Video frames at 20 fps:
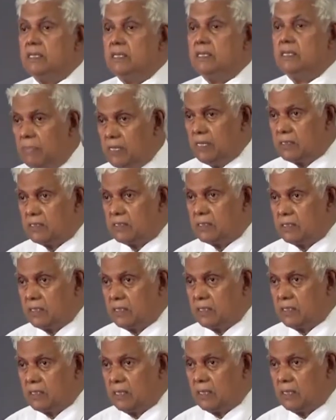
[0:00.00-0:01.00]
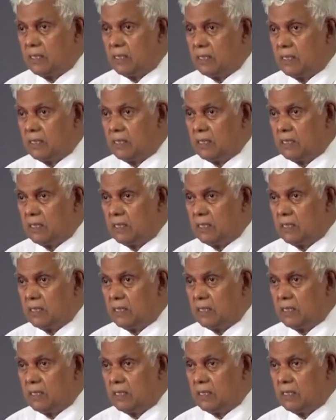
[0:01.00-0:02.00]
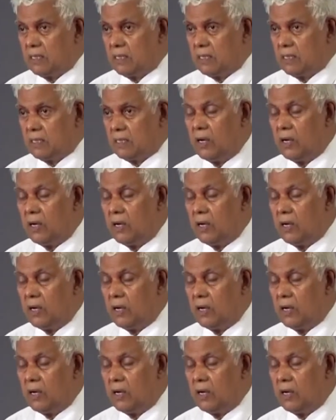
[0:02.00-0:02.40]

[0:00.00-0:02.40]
Bless the Lord. Bless the Lord.